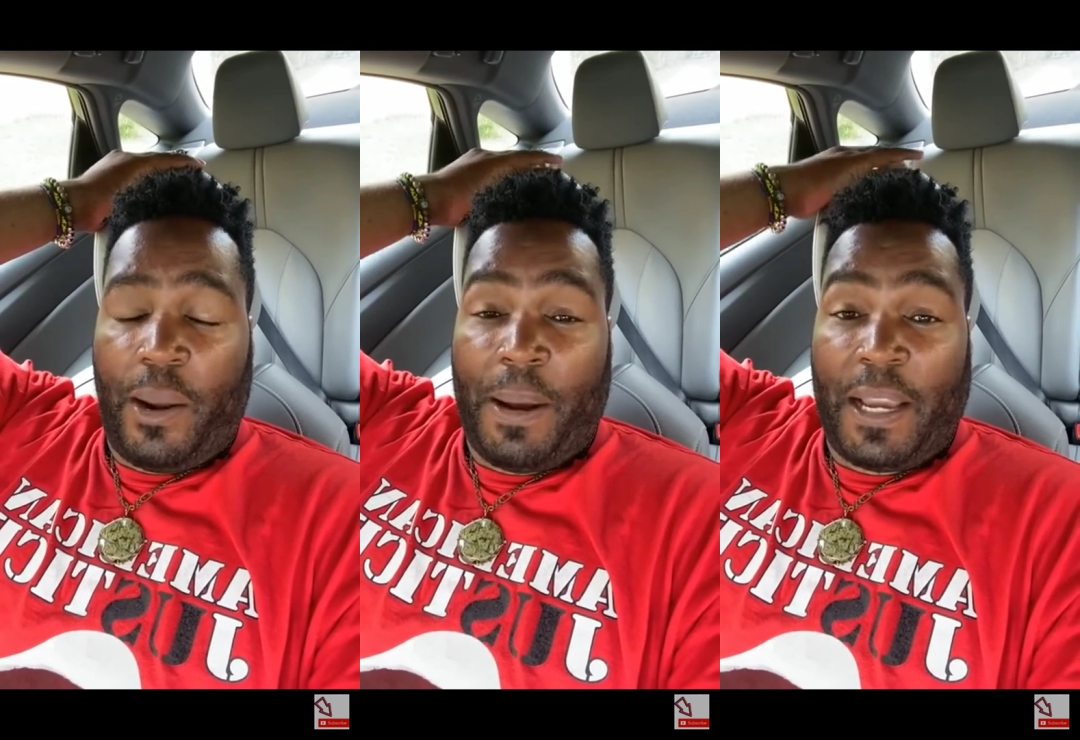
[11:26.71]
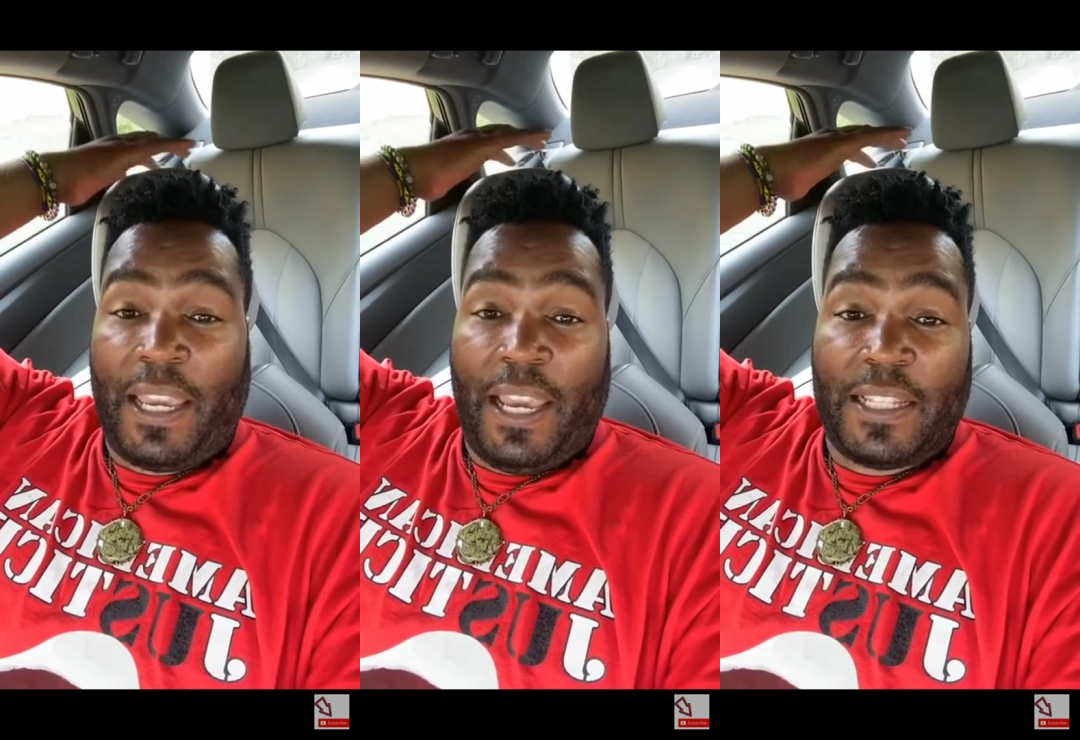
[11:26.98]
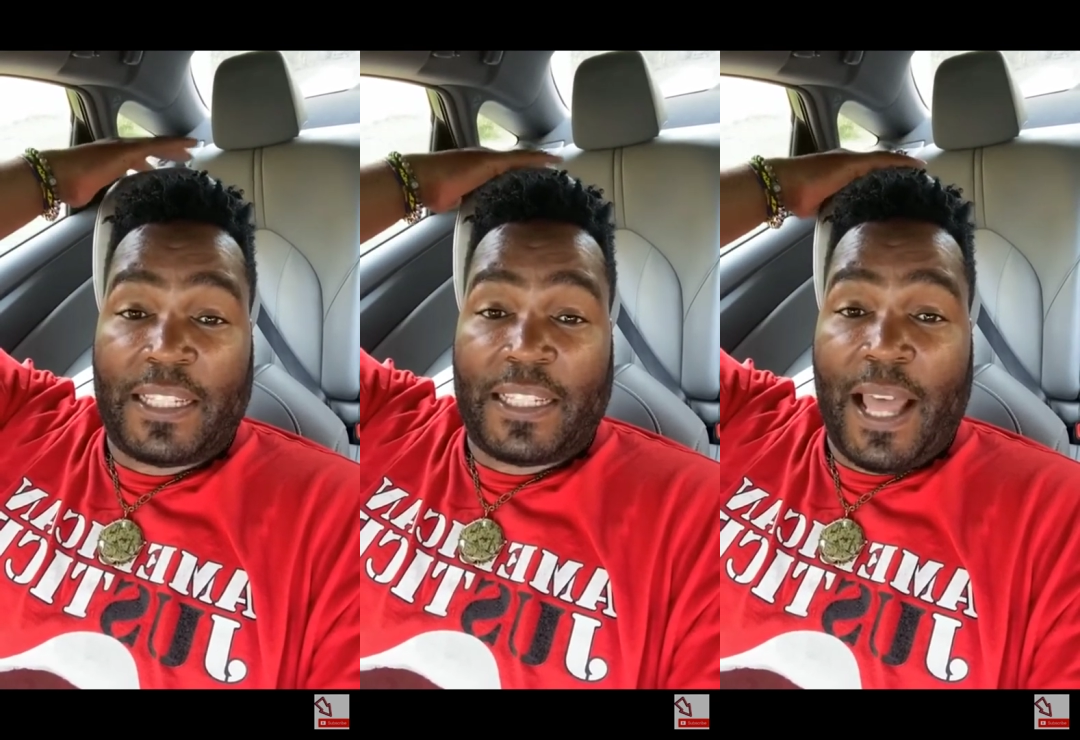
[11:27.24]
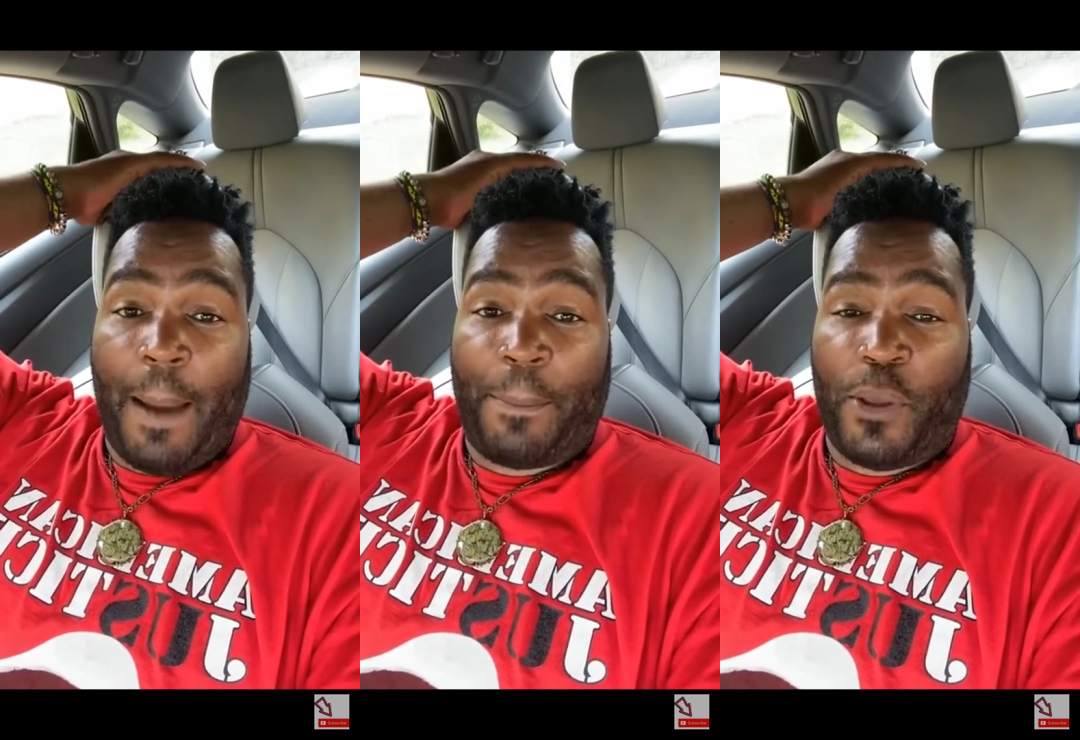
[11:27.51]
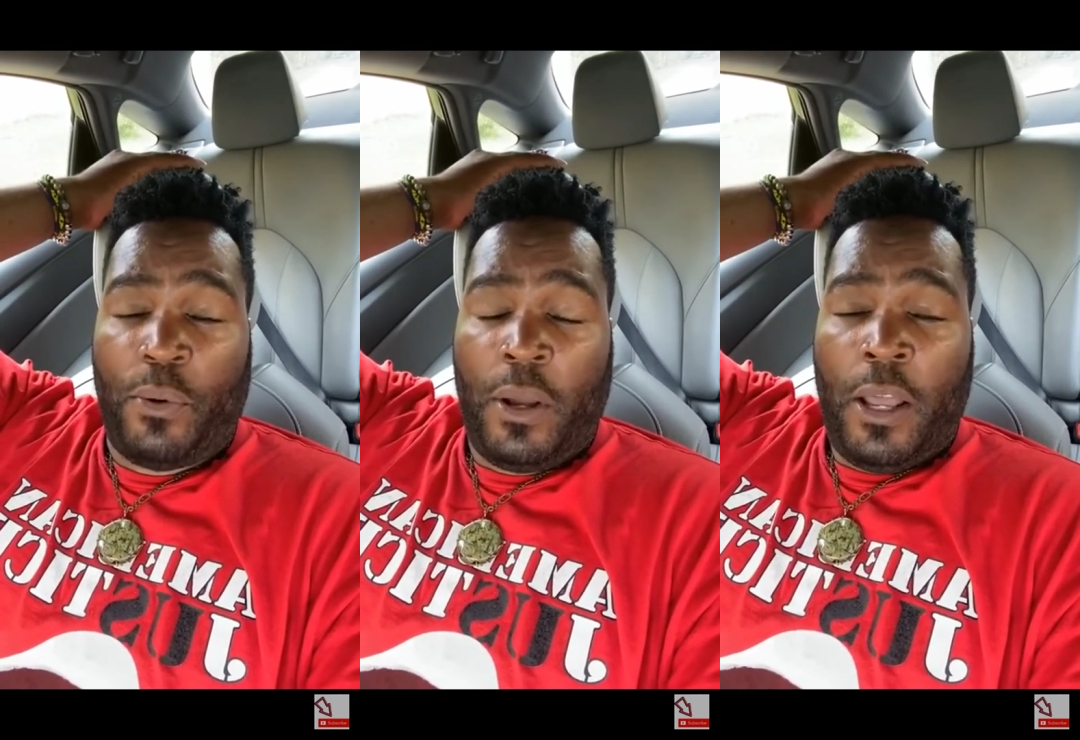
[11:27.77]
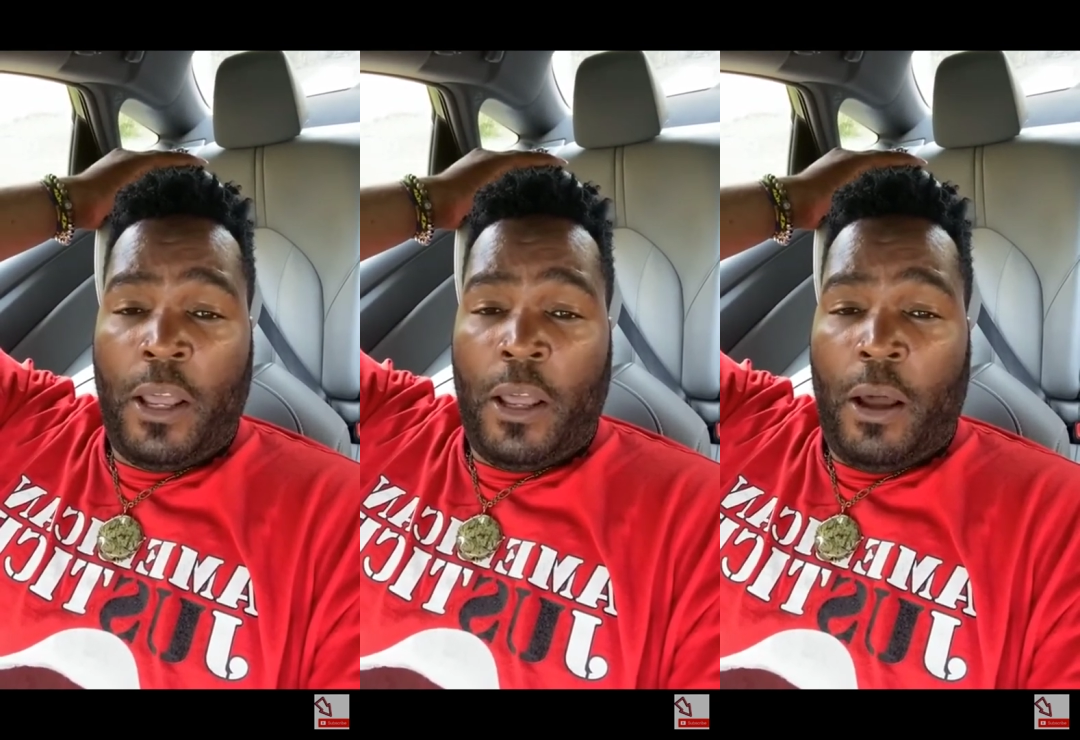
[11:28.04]
I can't stop you,
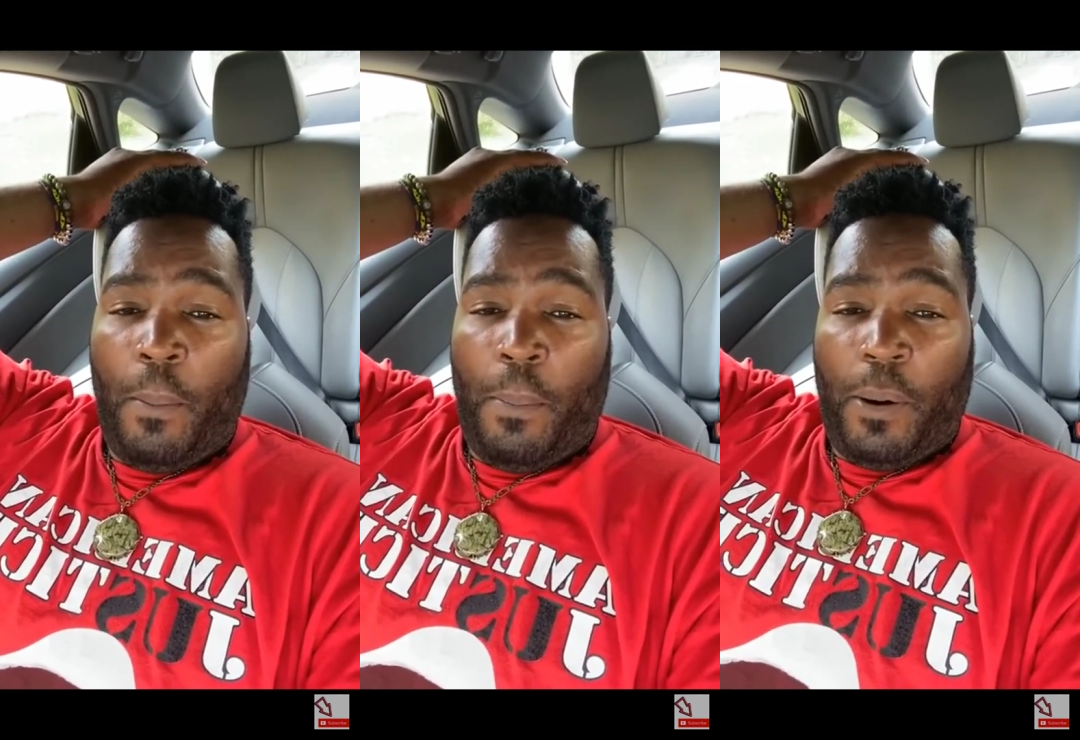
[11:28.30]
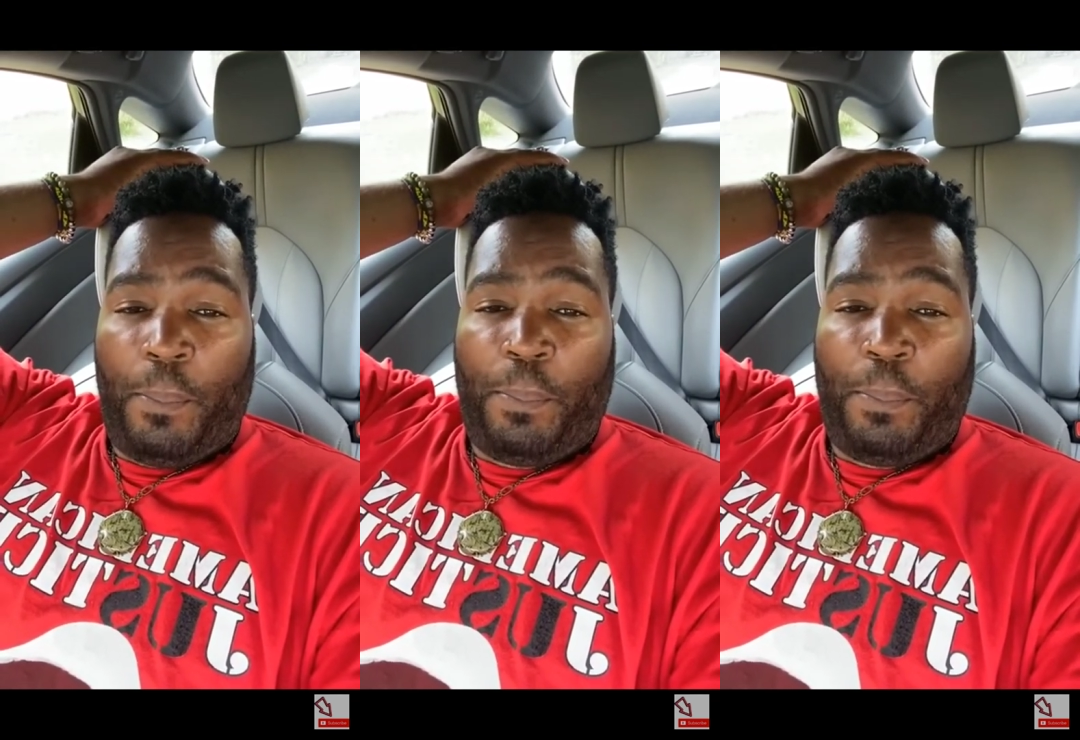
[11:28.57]
but